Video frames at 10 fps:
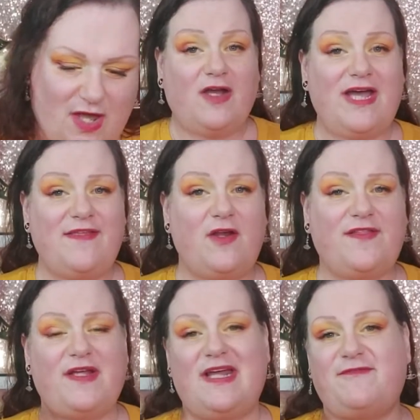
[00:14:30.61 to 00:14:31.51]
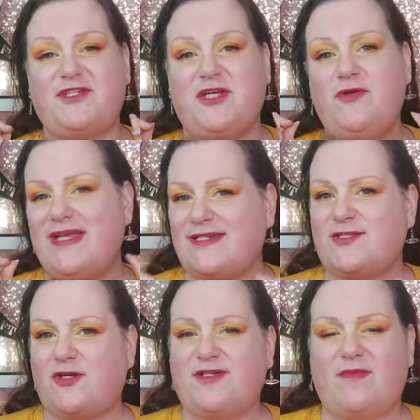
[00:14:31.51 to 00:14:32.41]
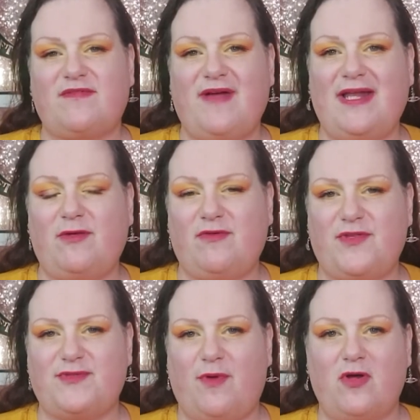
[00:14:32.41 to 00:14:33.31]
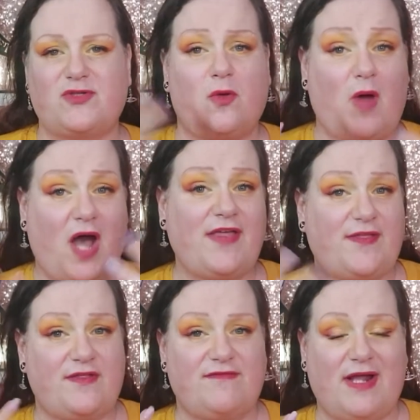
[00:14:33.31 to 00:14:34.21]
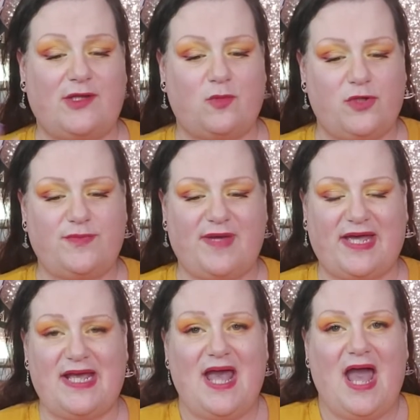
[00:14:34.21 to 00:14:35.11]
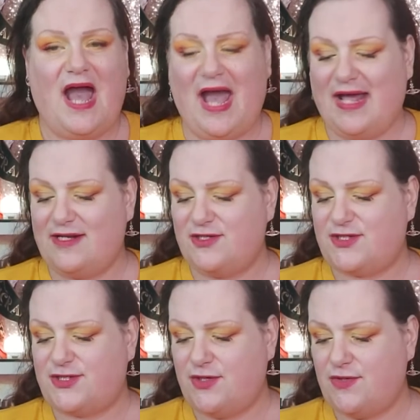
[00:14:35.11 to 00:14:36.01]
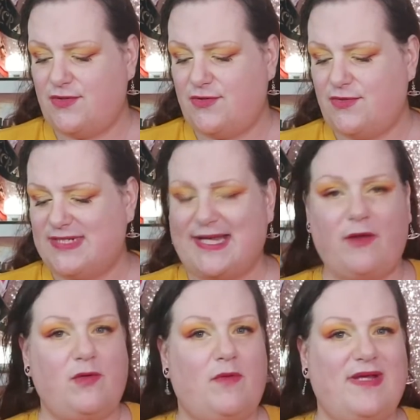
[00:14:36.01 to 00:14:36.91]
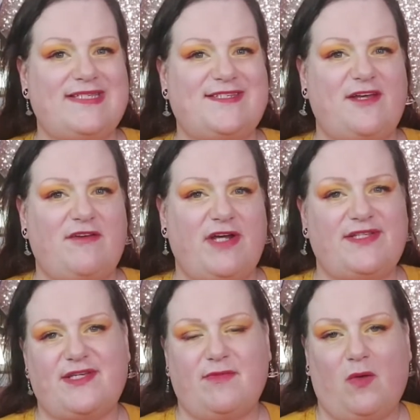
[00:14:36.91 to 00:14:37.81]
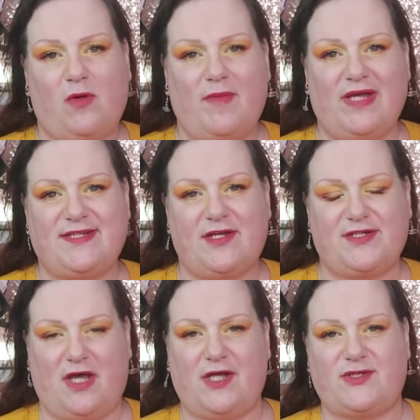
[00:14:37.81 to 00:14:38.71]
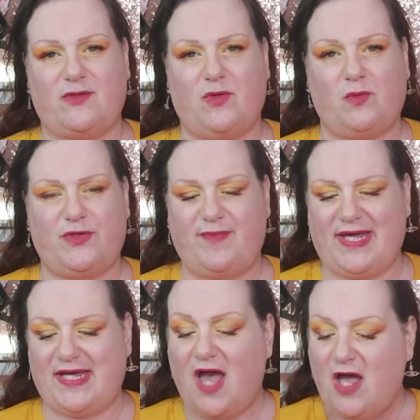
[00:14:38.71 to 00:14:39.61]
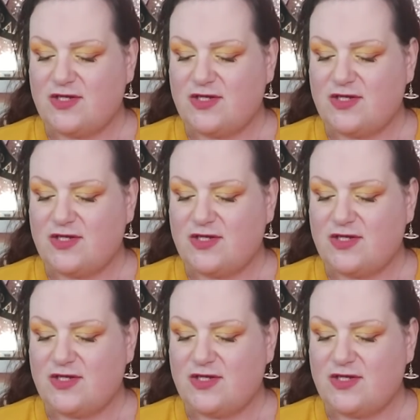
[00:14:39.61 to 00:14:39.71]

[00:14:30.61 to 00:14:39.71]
Okay, the only thing left to do is to toss up the value of this box, or what I think the value would be, and to tell you what my star item and what my dud item would be.